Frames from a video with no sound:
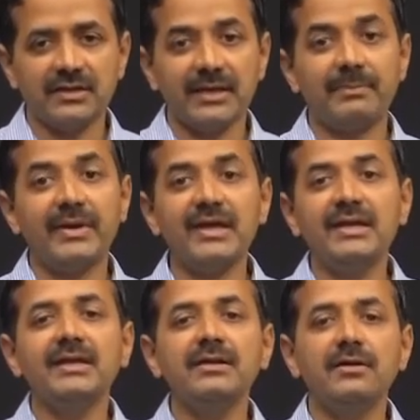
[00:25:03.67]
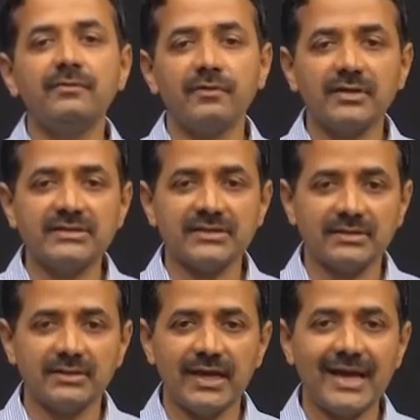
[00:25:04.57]
a parent of
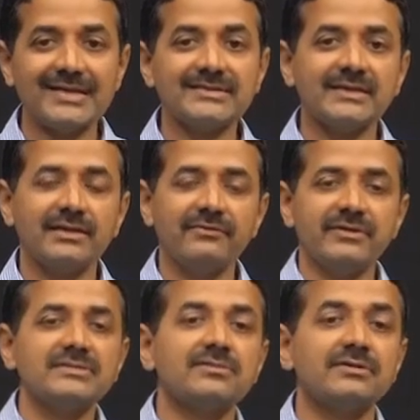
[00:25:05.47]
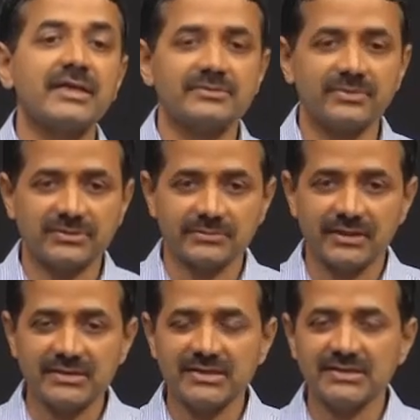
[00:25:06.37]
origin has an influence on the expression of
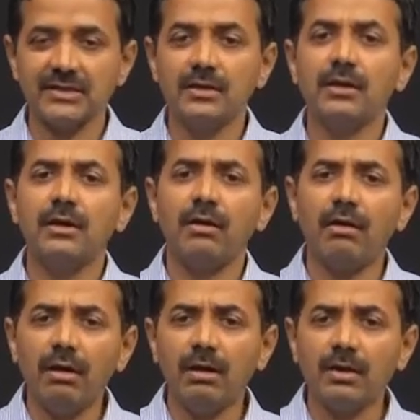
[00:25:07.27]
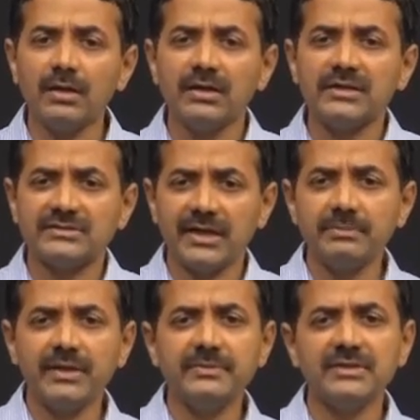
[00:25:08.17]
the disease, or
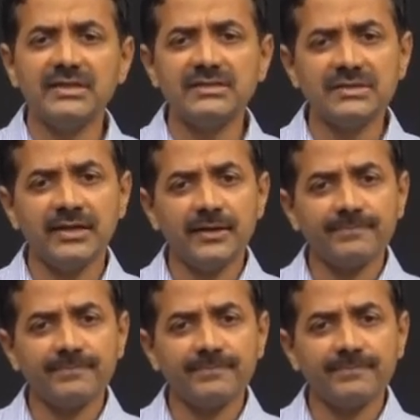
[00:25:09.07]
sometimes it is